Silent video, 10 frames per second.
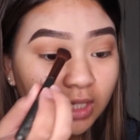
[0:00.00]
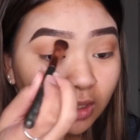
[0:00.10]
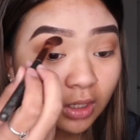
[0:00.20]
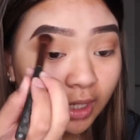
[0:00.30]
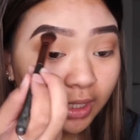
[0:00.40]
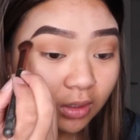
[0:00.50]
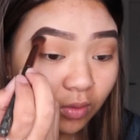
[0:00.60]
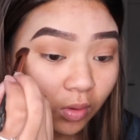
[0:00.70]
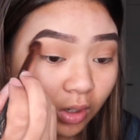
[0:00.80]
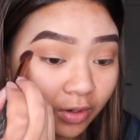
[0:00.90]
and like
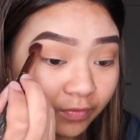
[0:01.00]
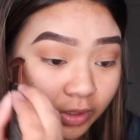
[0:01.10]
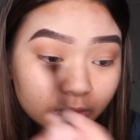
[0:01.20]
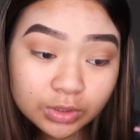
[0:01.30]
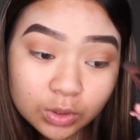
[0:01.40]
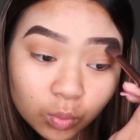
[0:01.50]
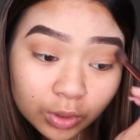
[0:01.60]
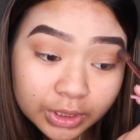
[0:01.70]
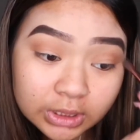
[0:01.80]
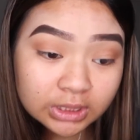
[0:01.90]
what kind of videos you
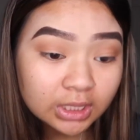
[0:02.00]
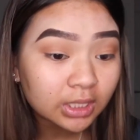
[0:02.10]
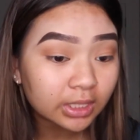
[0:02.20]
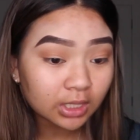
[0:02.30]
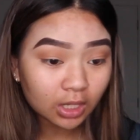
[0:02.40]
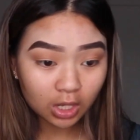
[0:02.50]
want to see.